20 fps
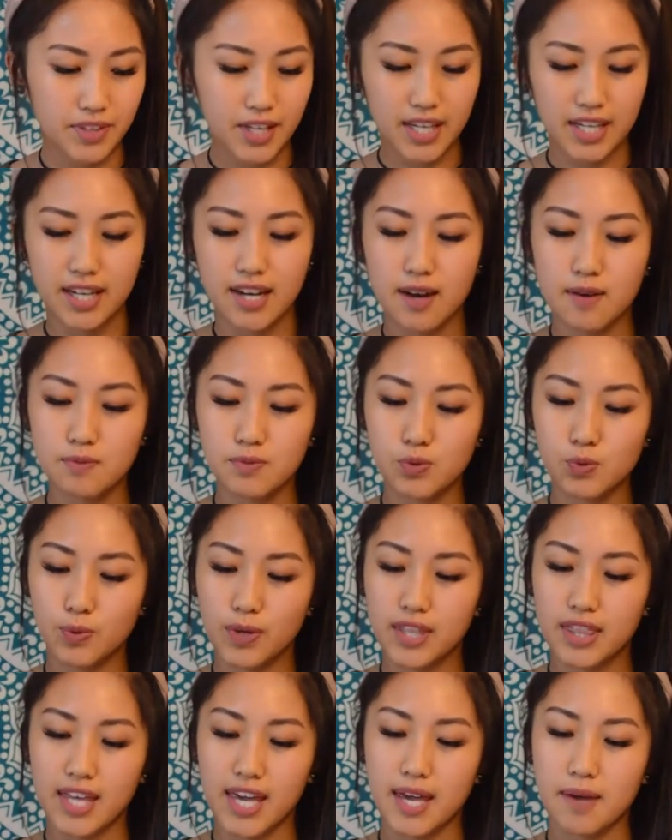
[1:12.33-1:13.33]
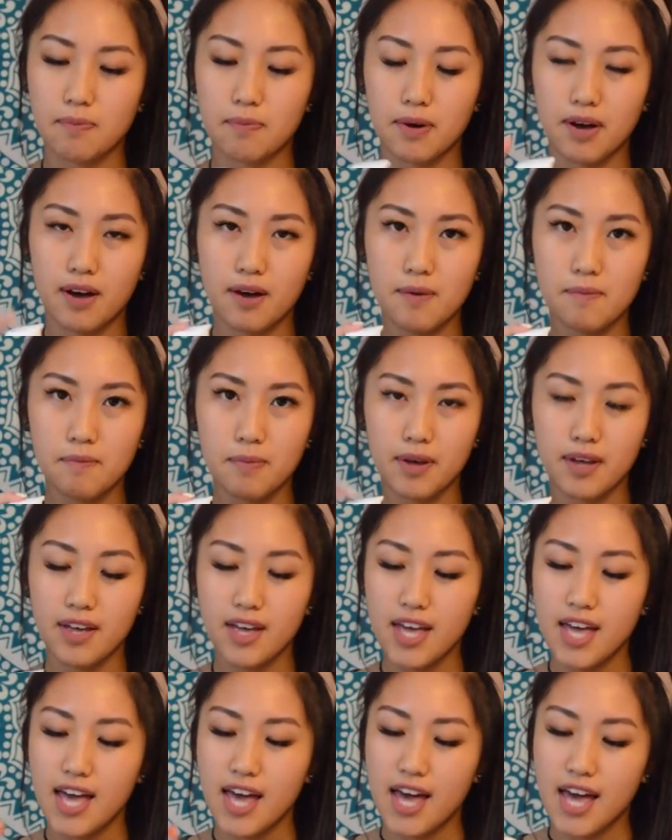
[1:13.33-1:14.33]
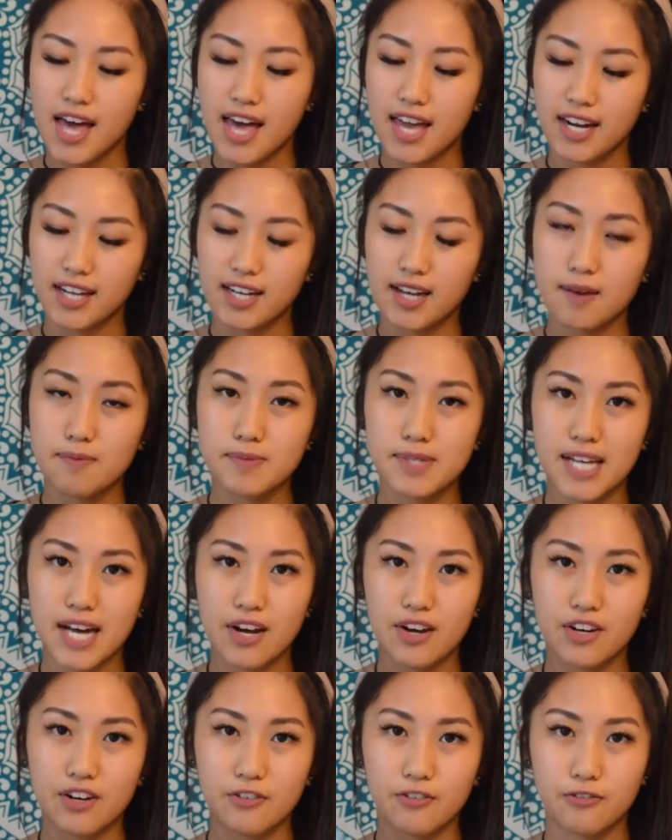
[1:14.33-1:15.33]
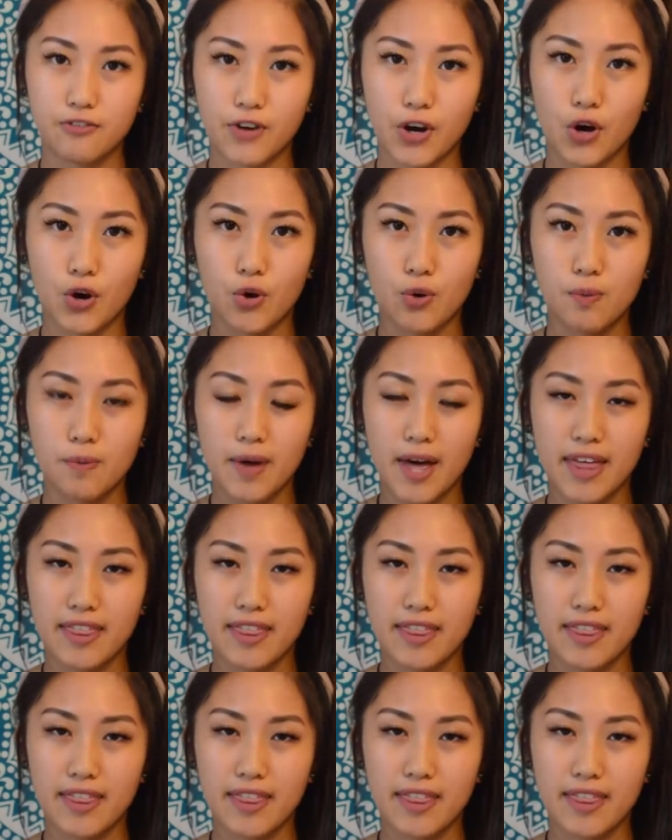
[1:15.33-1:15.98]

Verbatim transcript: it comes with a pump and it comes out in a foam,